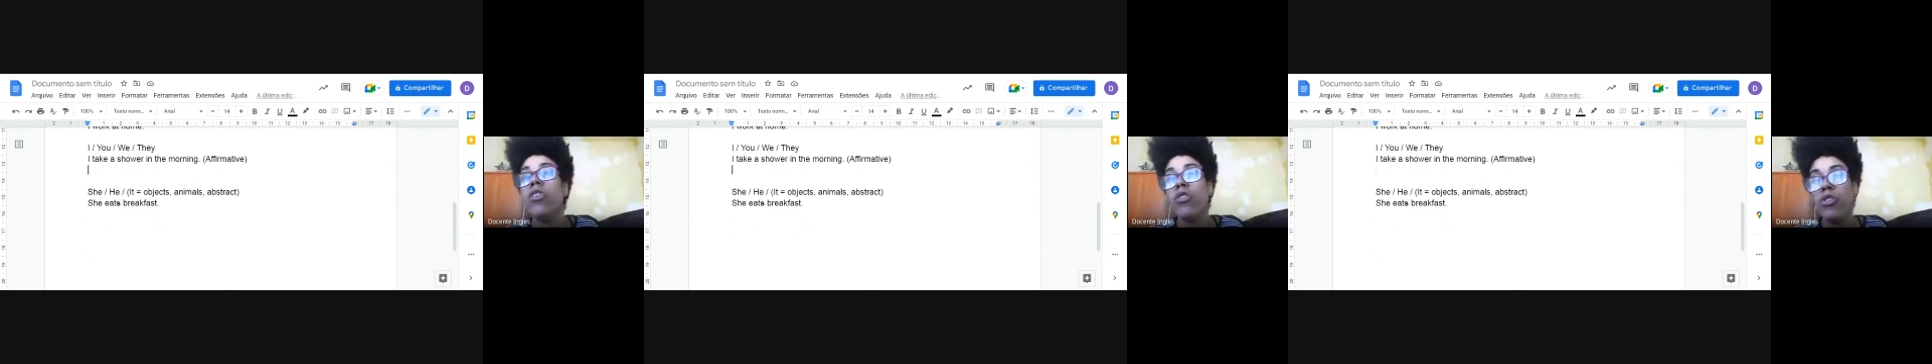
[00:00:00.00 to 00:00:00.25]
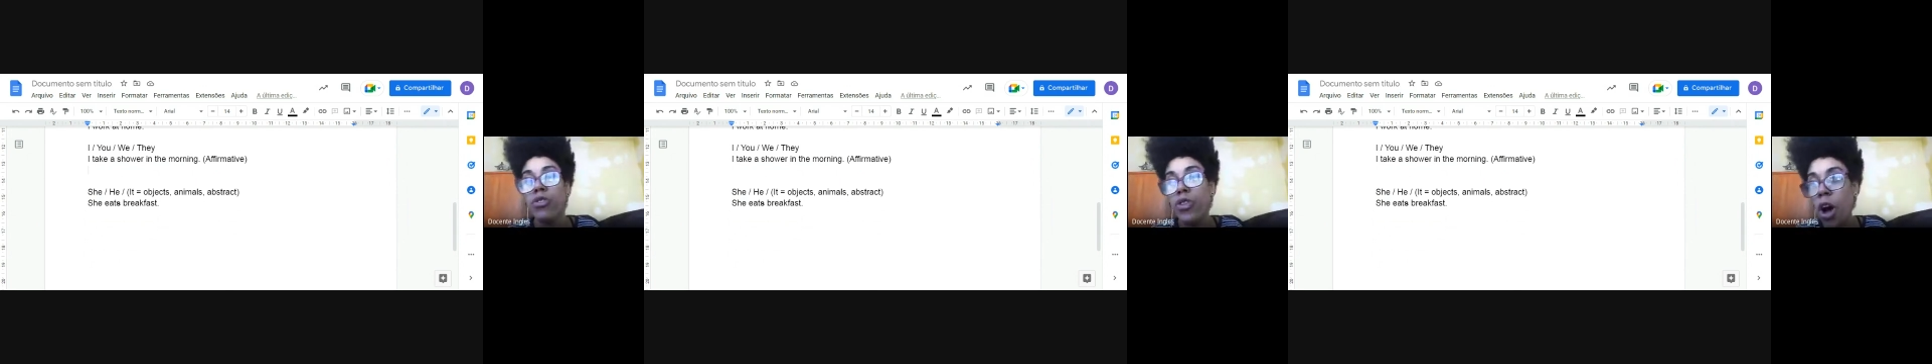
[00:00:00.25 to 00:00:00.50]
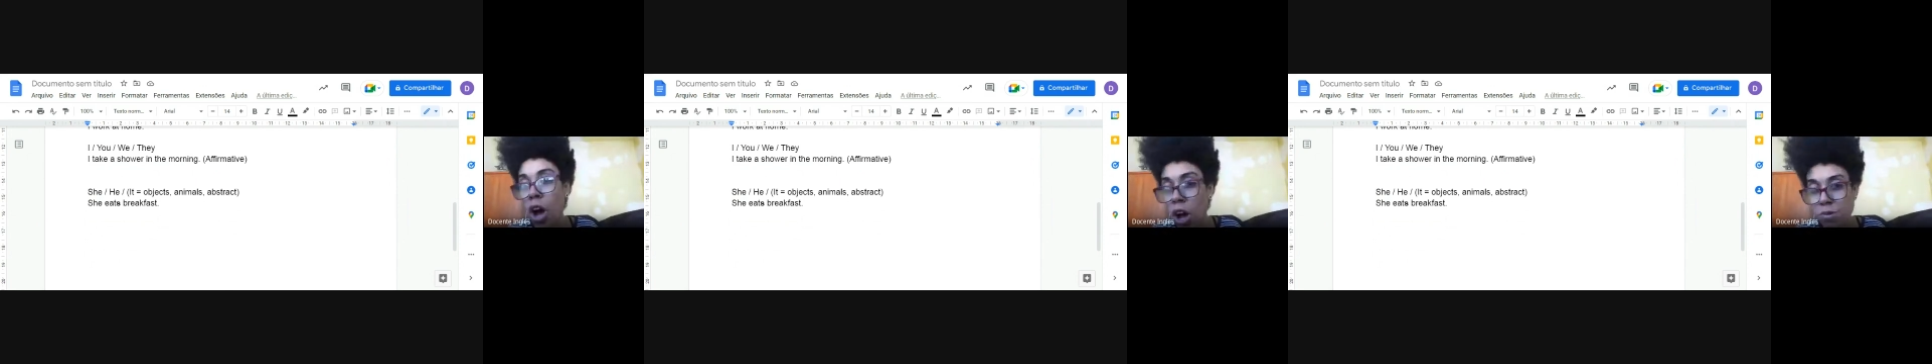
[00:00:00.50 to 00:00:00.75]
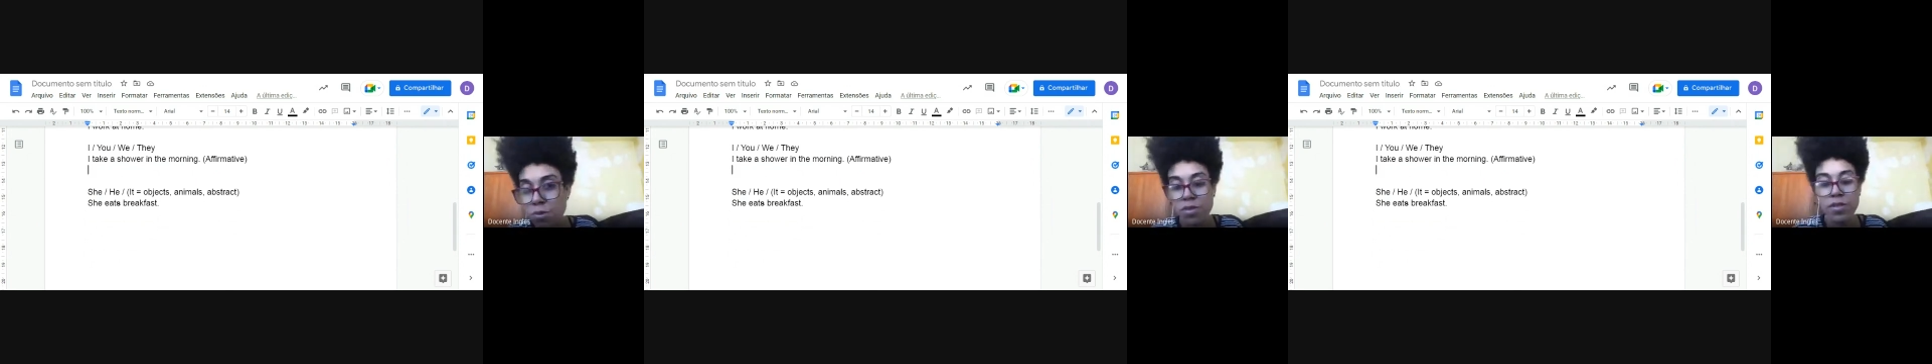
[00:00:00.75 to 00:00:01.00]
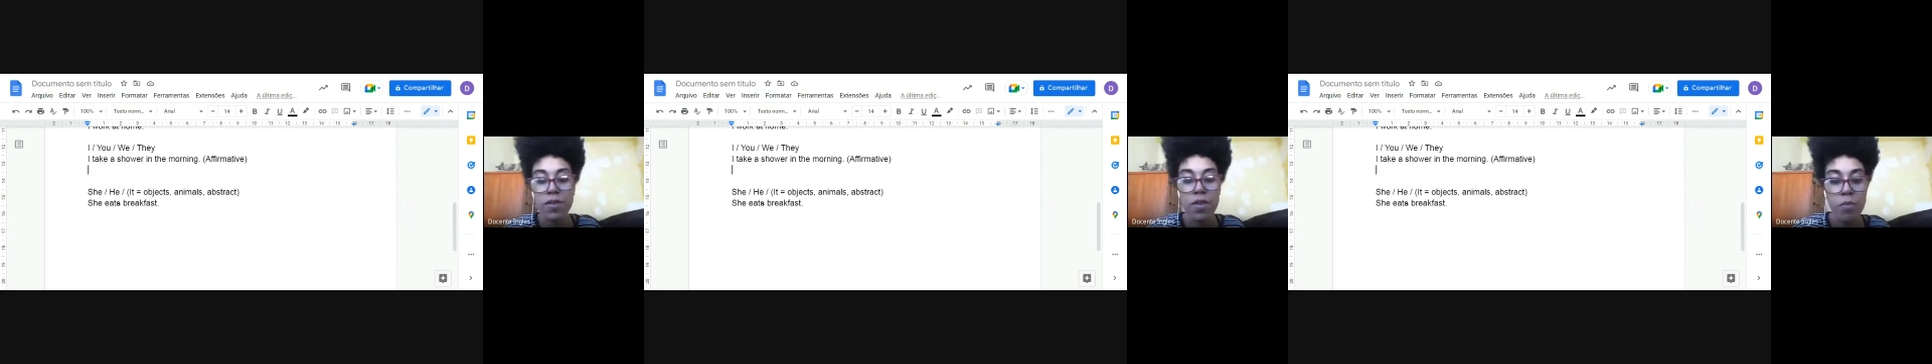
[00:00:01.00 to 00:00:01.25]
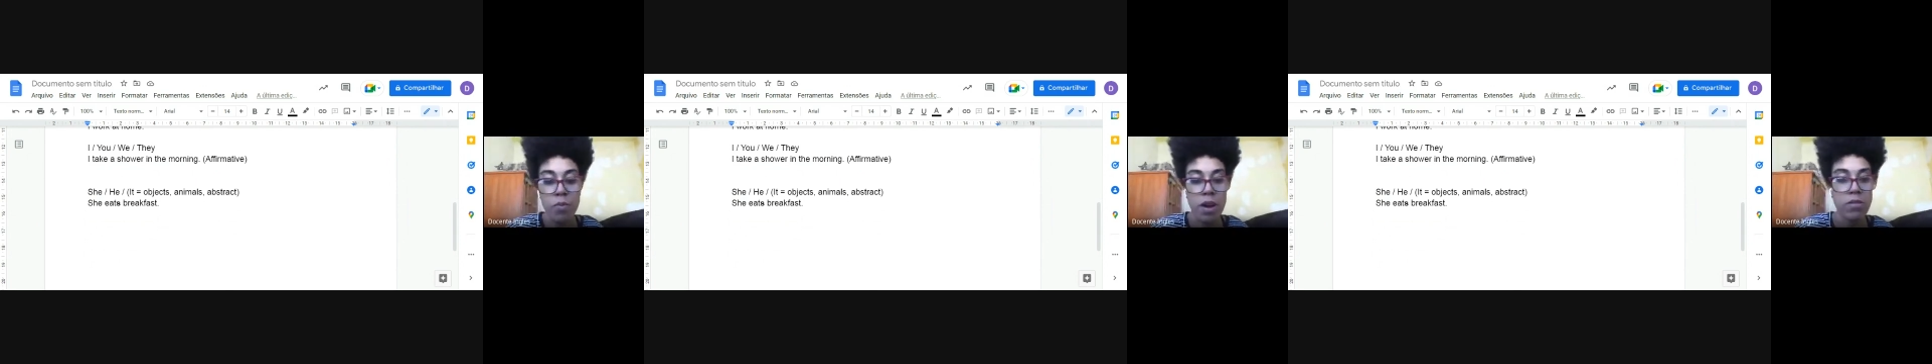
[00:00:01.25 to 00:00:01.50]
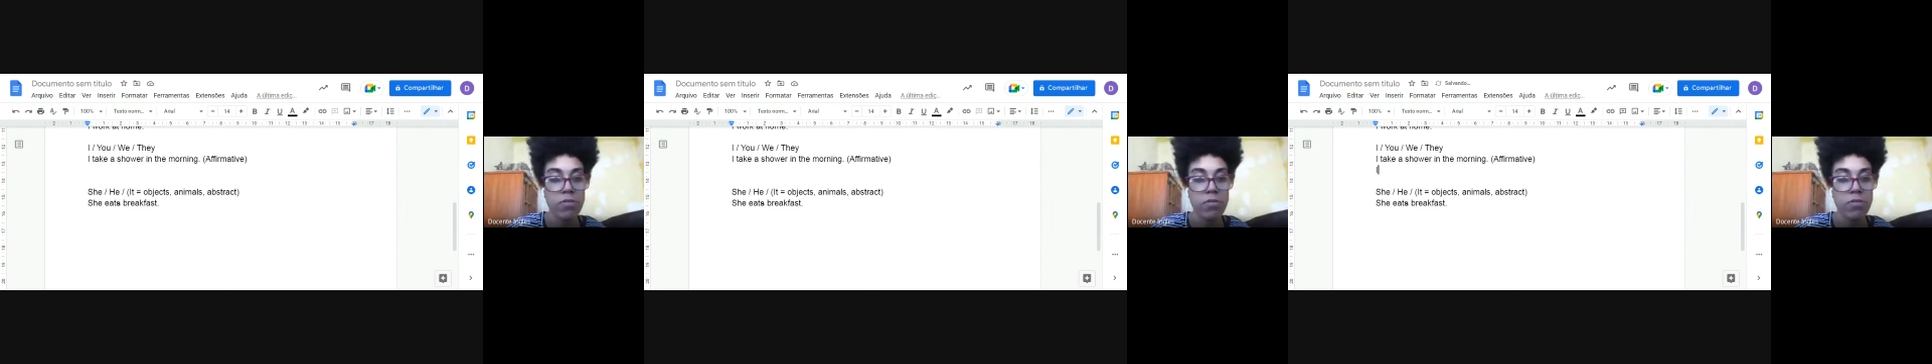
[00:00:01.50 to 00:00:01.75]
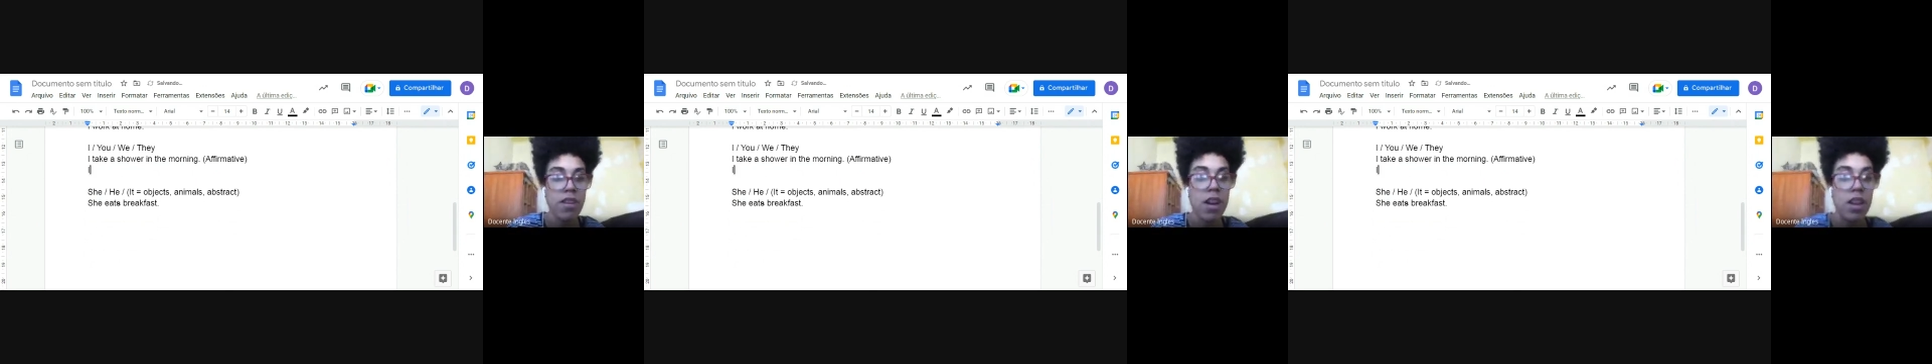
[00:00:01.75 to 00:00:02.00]
Don't. Well
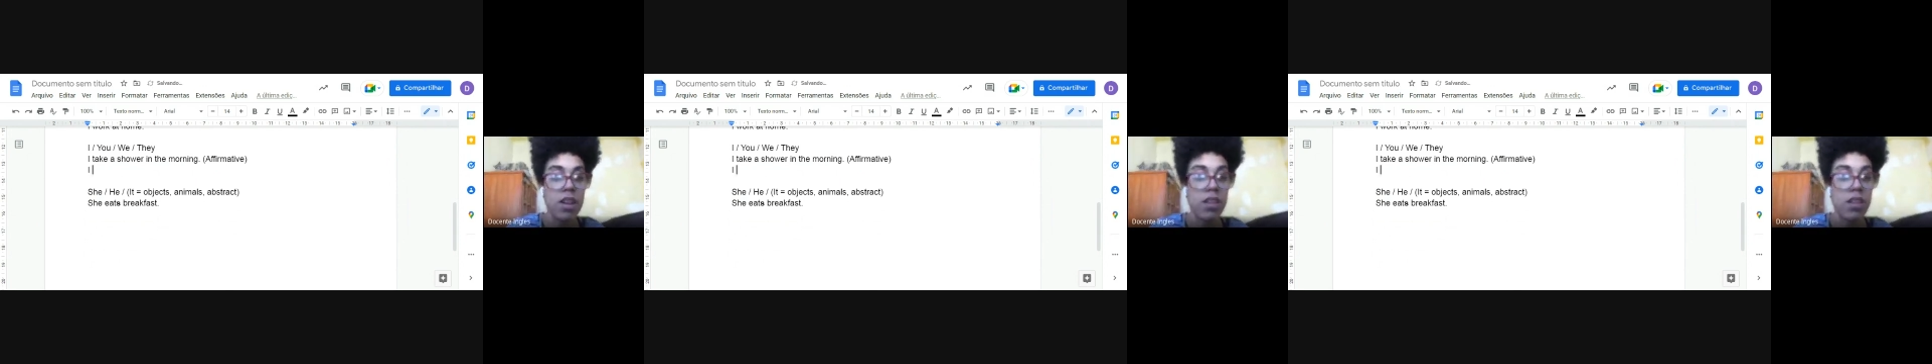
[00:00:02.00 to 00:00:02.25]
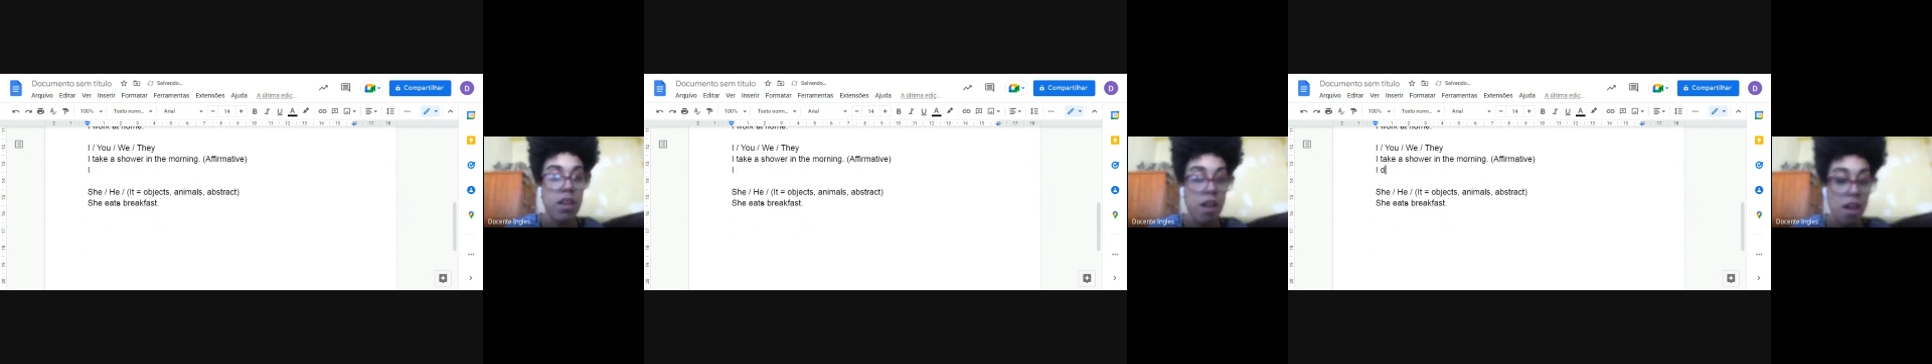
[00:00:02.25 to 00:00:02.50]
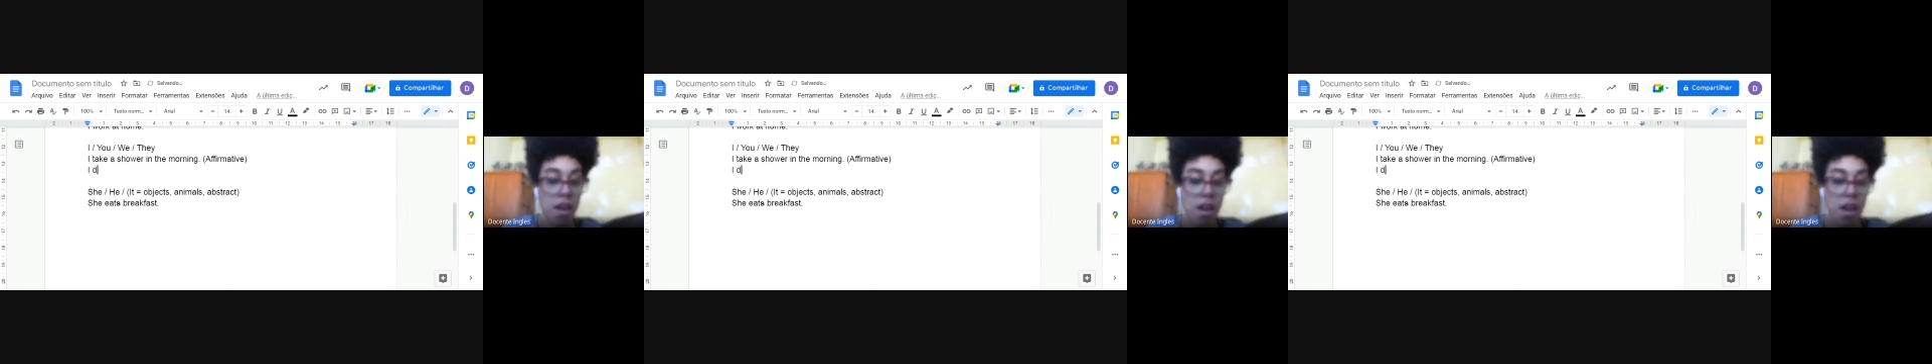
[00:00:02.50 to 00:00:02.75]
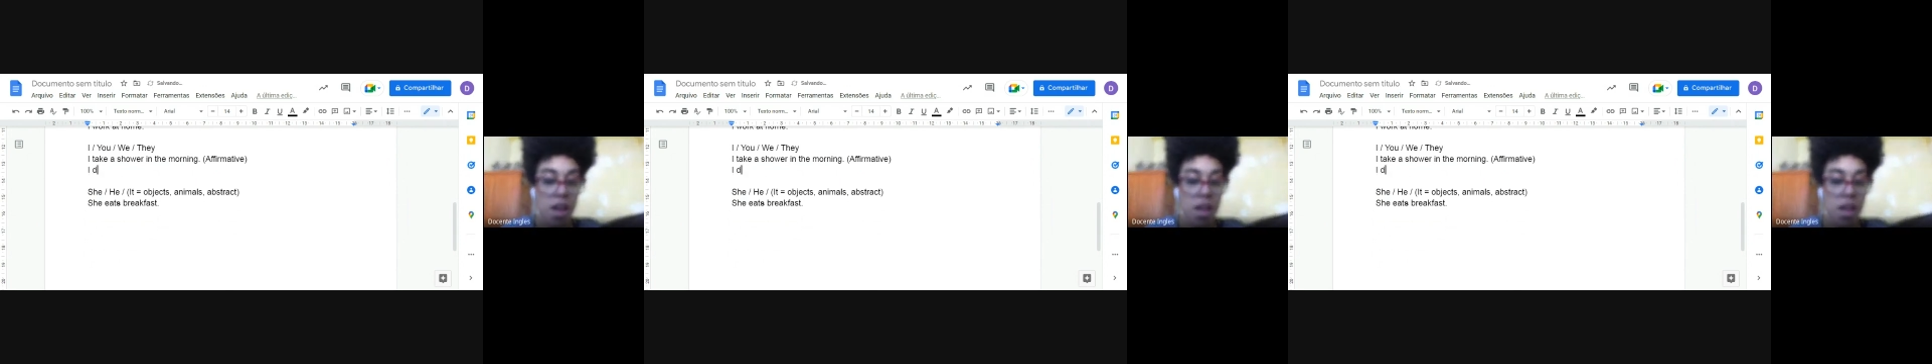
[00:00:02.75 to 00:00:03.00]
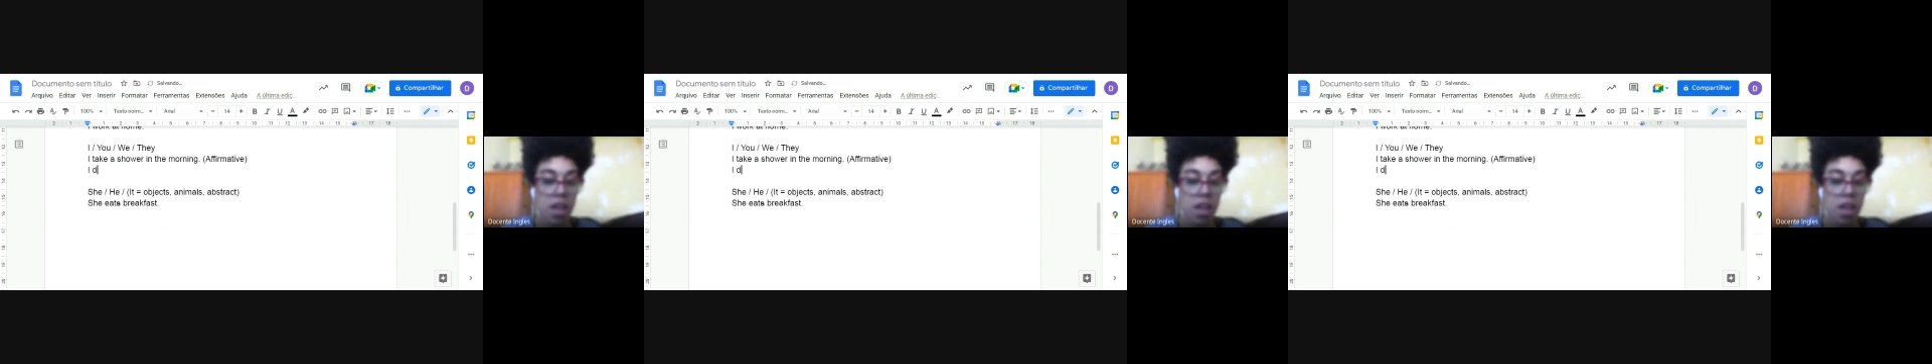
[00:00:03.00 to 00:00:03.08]
done. I